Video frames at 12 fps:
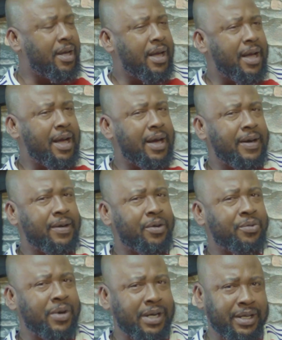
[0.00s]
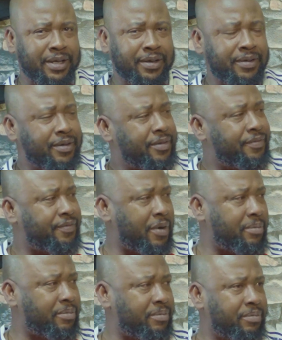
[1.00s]
And already
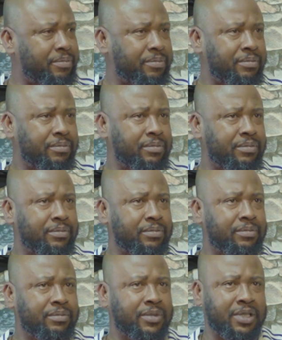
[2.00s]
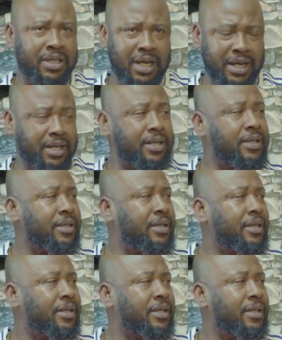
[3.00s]
from today,